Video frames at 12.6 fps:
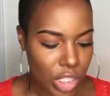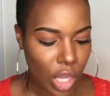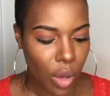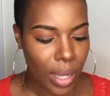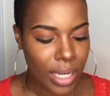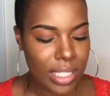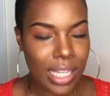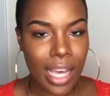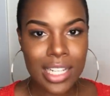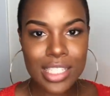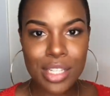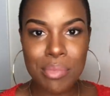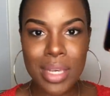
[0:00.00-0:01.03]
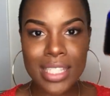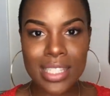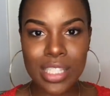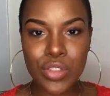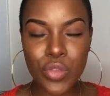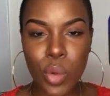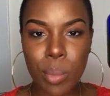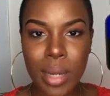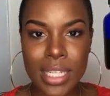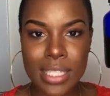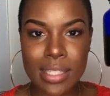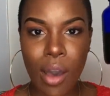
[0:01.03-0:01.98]
So I decided to mix this for
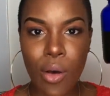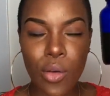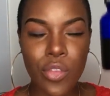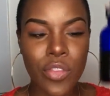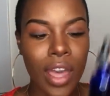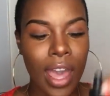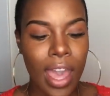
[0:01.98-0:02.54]
myself